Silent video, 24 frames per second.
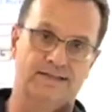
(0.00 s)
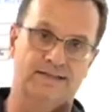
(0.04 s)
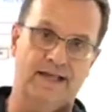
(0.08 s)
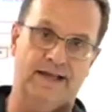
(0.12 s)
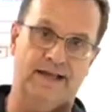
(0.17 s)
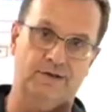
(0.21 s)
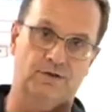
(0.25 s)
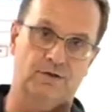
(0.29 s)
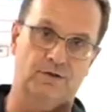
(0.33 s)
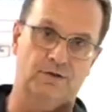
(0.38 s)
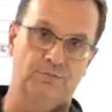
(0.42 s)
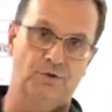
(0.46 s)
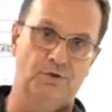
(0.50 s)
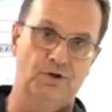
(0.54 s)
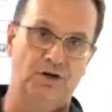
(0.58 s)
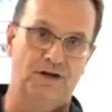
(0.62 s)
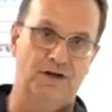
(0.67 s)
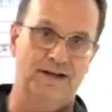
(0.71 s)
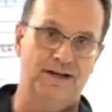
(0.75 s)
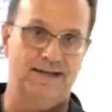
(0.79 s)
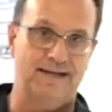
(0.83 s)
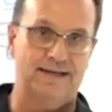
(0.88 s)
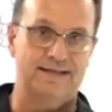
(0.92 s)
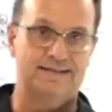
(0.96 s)
is that
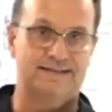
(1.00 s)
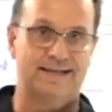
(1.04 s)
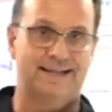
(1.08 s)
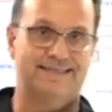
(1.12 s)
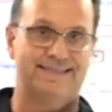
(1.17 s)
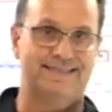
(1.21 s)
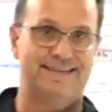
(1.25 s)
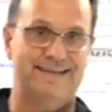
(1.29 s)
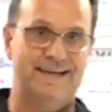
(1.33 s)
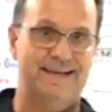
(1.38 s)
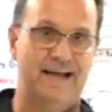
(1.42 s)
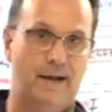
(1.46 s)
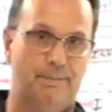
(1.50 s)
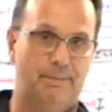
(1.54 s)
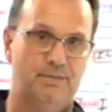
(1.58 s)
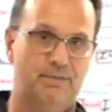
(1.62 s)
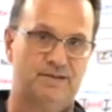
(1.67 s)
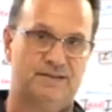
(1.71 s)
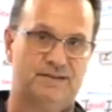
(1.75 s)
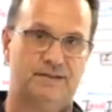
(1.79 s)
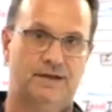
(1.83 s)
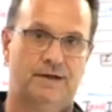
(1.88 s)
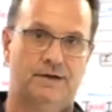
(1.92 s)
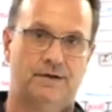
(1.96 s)
community is at the
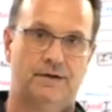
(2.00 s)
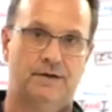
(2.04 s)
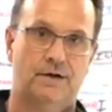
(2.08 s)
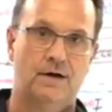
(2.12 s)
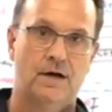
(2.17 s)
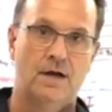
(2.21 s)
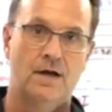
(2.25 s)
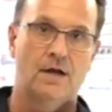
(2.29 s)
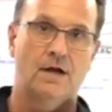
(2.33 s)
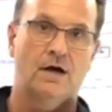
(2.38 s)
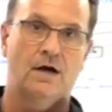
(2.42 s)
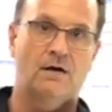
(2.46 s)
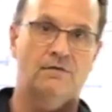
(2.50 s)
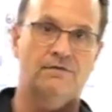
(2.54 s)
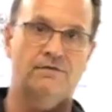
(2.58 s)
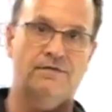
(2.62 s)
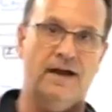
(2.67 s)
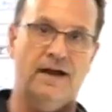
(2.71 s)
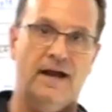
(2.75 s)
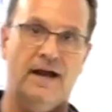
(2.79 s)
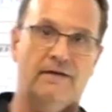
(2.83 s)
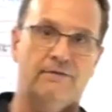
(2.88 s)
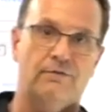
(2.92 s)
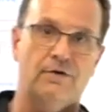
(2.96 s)
epicenter
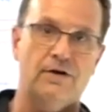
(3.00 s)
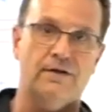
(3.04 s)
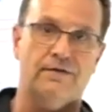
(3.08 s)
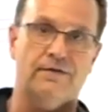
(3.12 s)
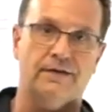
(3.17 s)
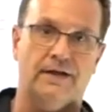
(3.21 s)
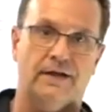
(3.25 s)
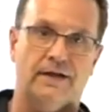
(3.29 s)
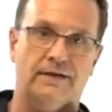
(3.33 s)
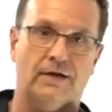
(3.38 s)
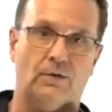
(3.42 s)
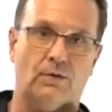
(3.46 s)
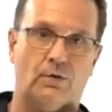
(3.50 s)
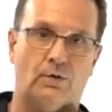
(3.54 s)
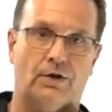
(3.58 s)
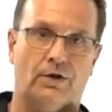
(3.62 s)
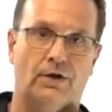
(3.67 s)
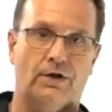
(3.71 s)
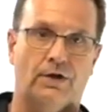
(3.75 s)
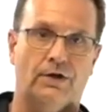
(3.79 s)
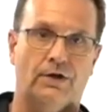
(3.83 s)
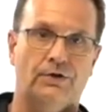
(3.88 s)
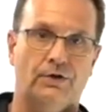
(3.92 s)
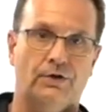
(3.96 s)
of everything that
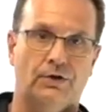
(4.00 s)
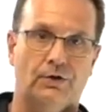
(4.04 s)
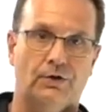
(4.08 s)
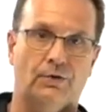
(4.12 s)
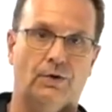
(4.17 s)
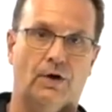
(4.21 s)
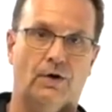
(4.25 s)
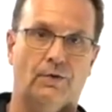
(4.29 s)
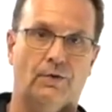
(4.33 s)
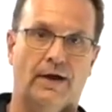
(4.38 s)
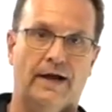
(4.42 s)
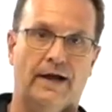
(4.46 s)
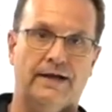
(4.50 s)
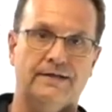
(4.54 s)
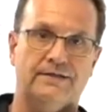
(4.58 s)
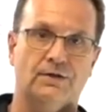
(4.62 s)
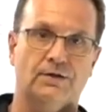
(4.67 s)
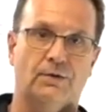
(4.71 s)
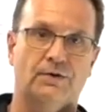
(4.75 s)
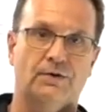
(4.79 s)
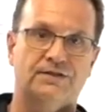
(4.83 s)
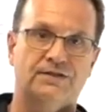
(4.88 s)
we're going to do. All right.